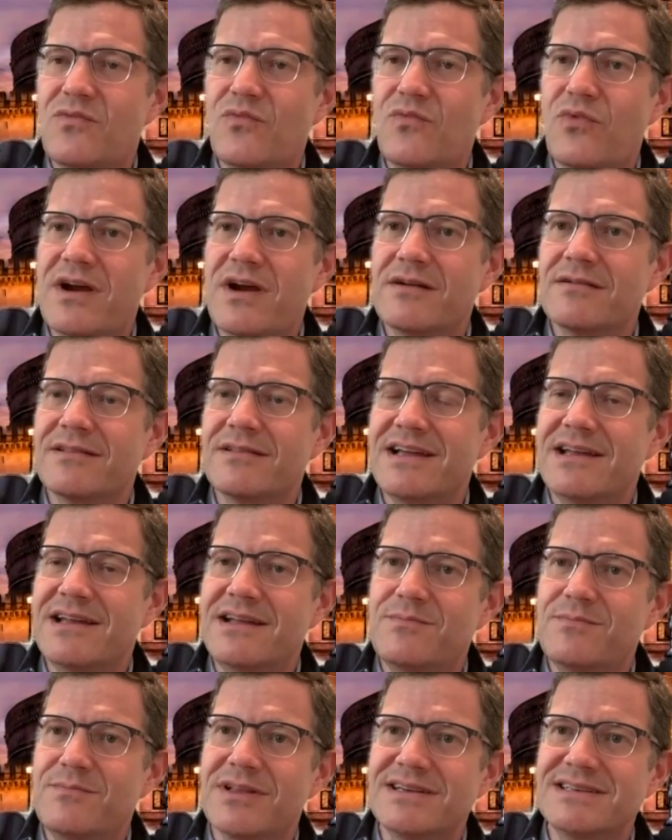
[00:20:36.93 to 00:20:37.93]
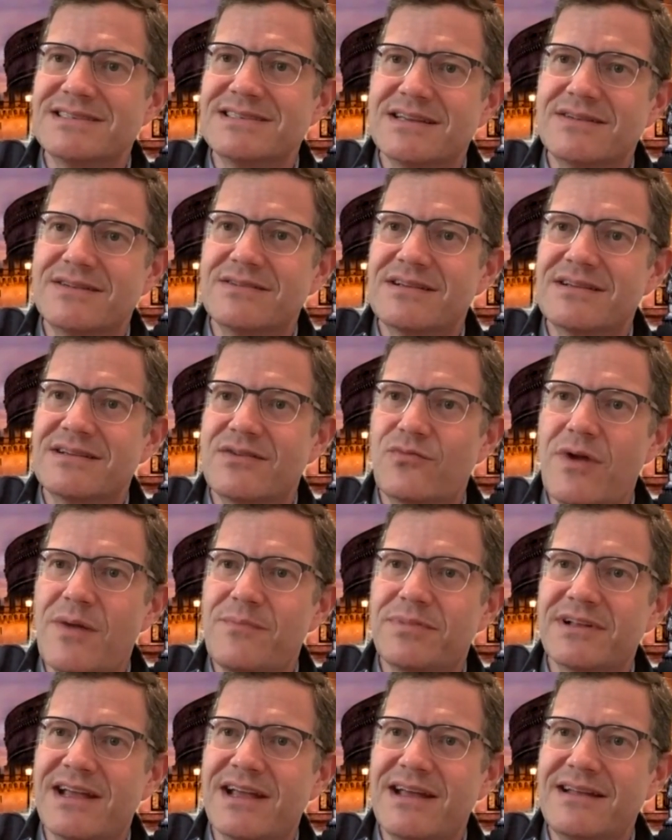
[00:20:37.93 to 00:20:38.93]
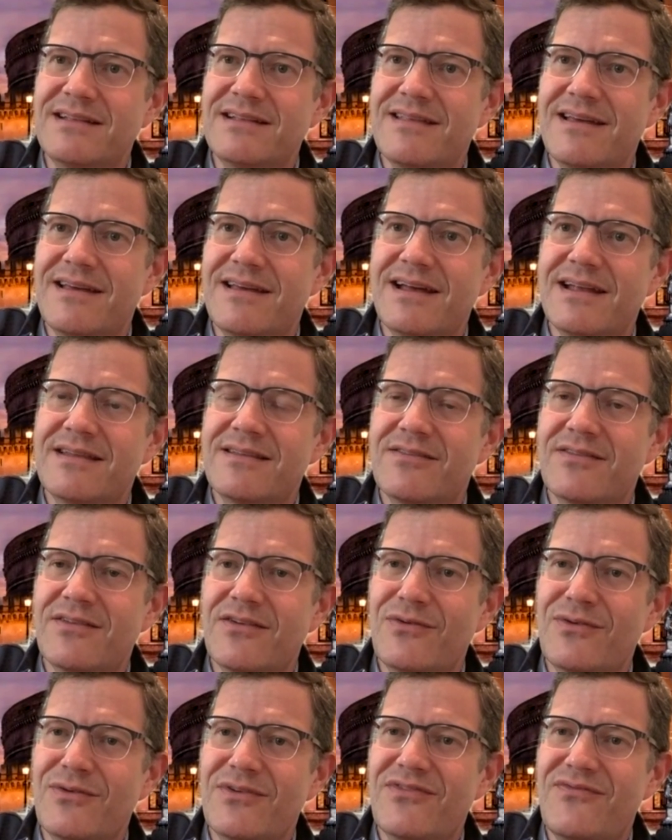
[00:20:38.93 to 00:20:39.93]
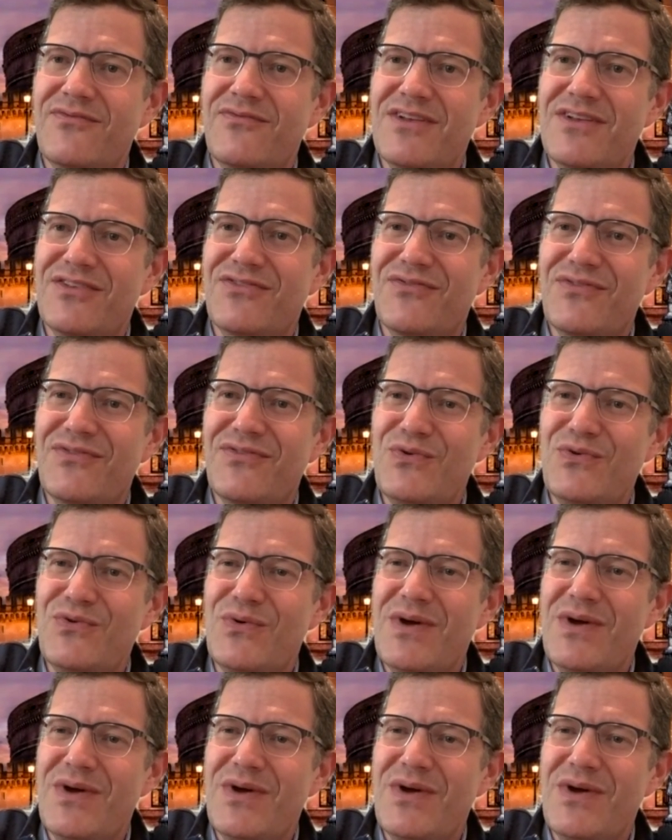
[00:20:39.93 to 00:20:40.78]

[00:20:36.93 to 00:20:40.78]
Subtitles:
rarely any place can replicate that. So it's few.